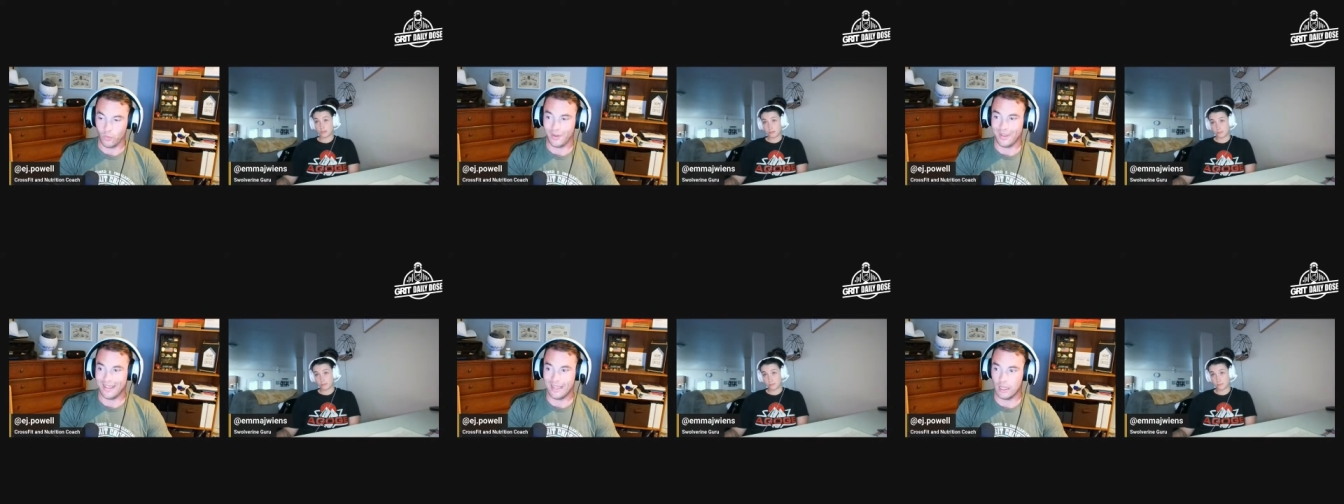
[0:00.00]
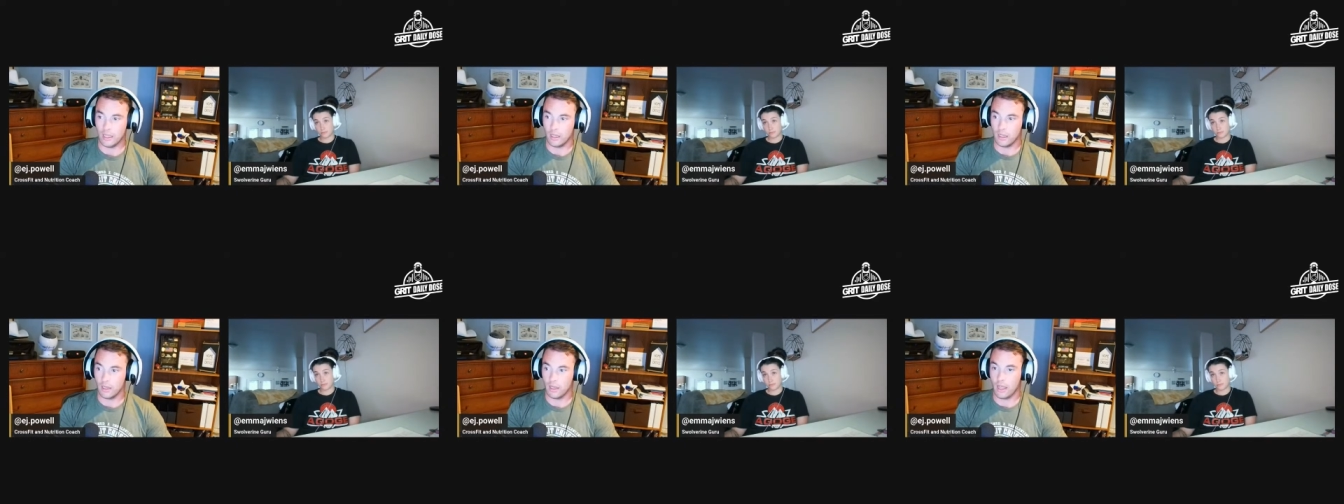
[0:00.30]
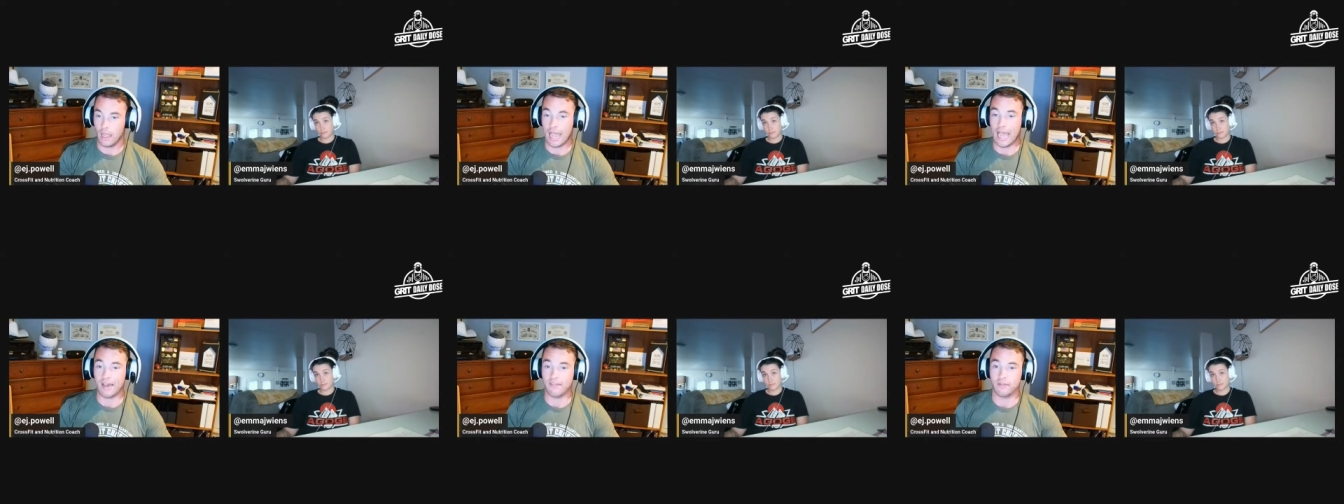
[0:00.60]
We
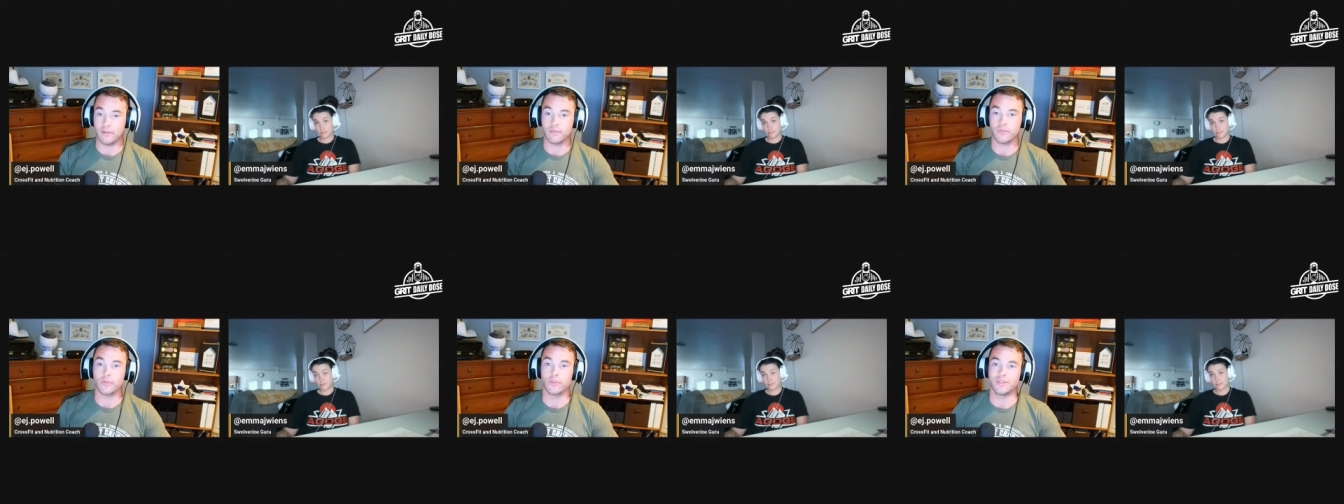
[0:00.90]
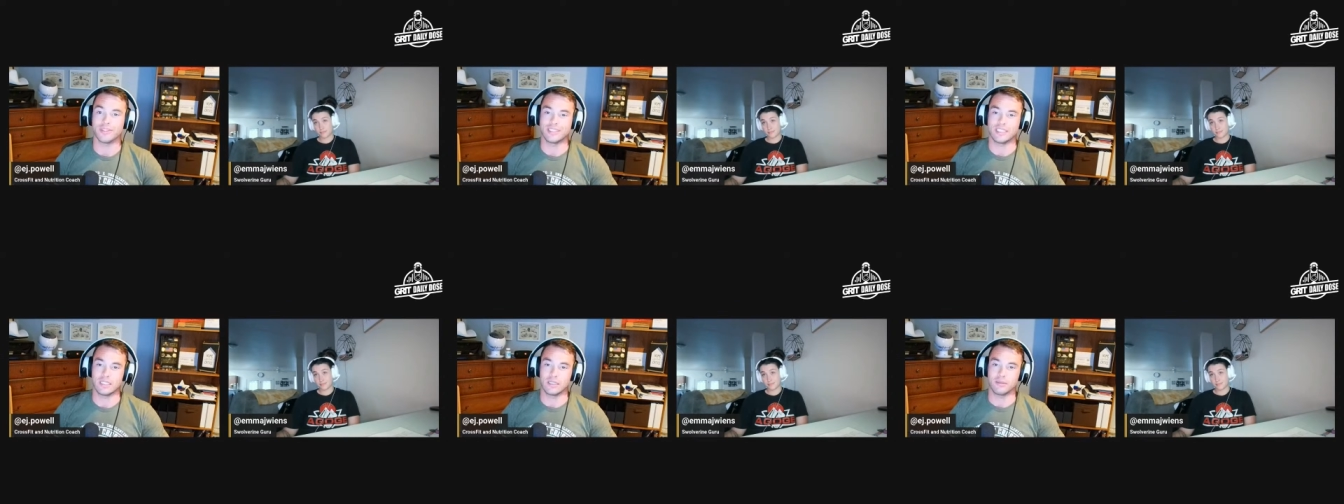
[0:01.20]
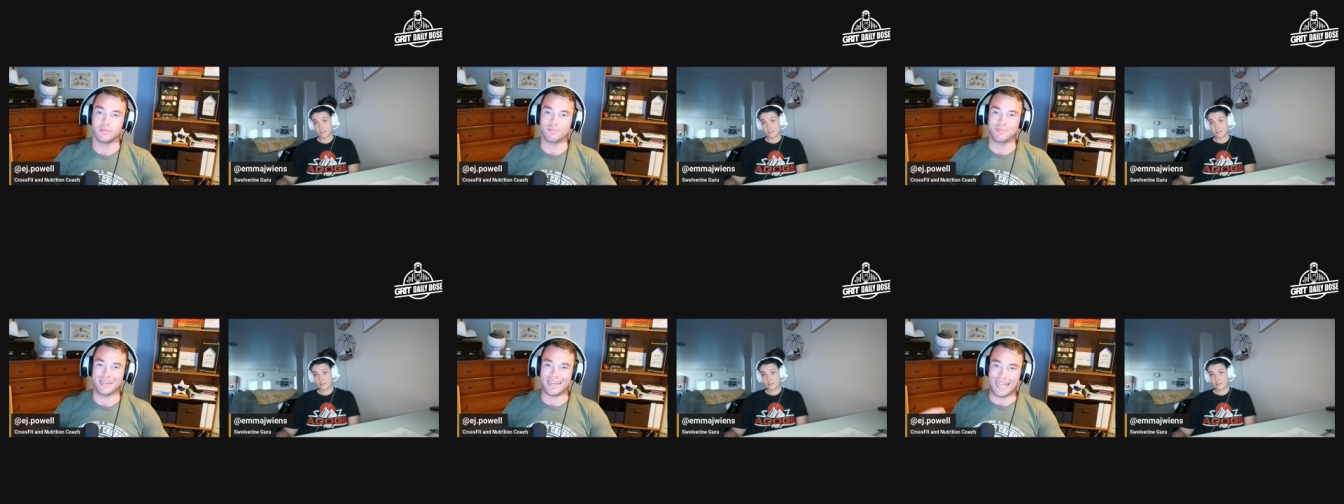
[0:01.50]
haven't for the
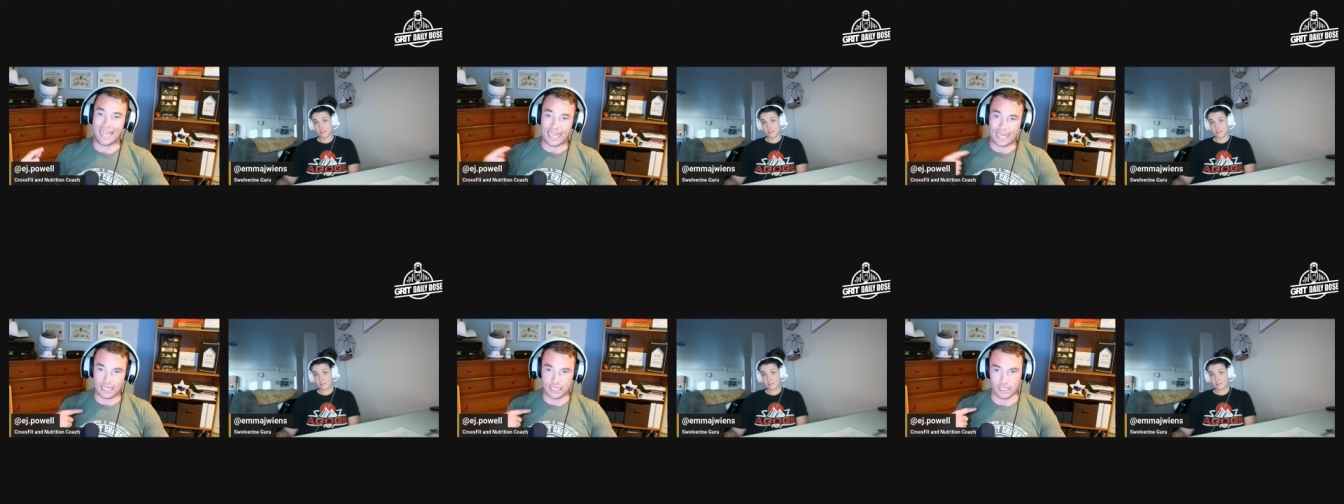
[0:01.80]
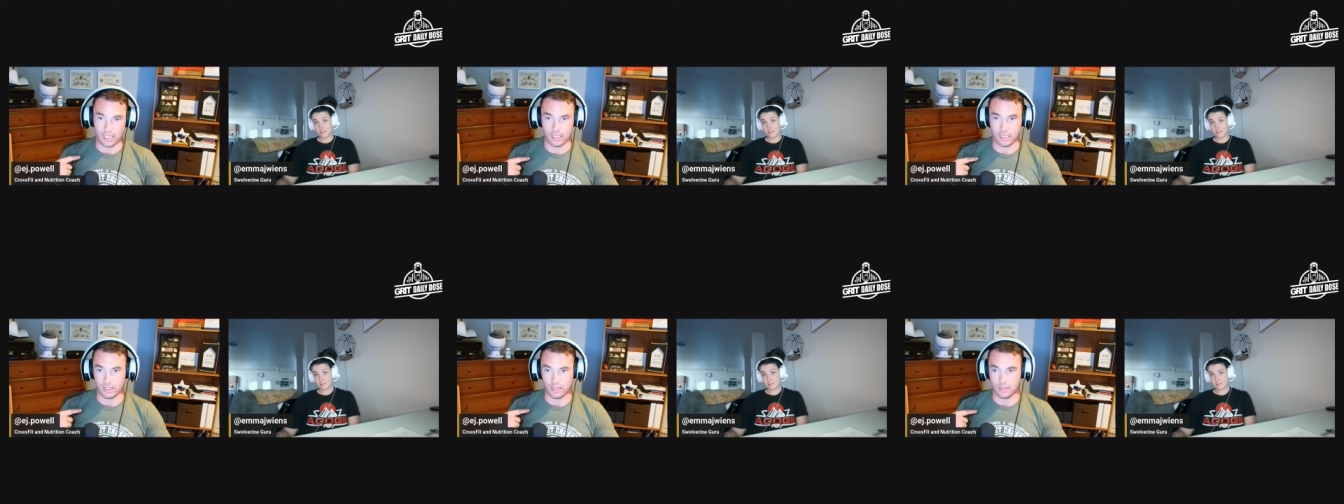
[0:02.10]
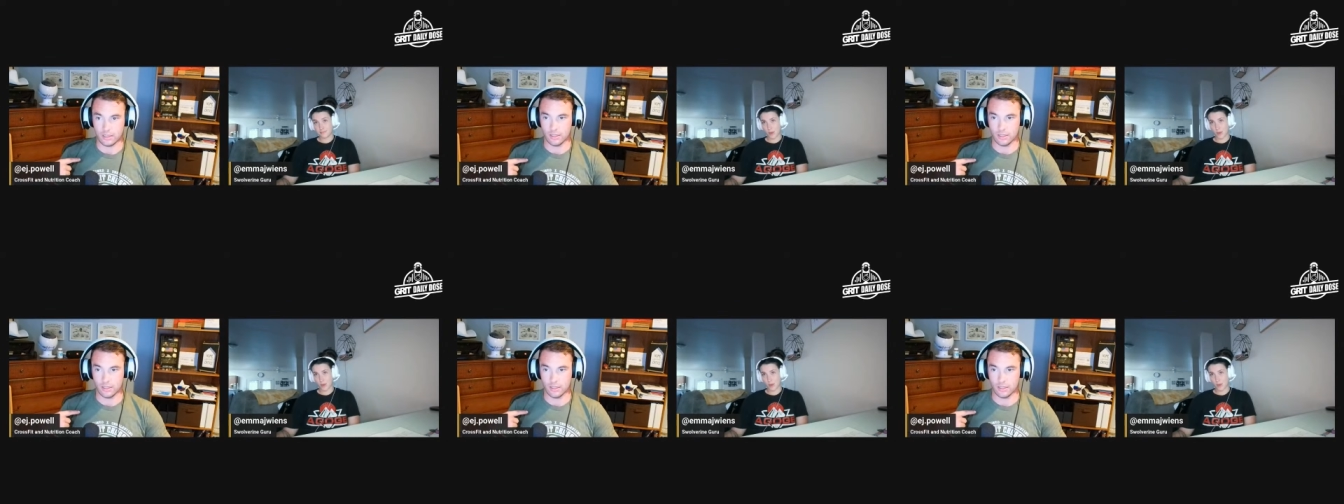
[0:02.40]
gym, but I did.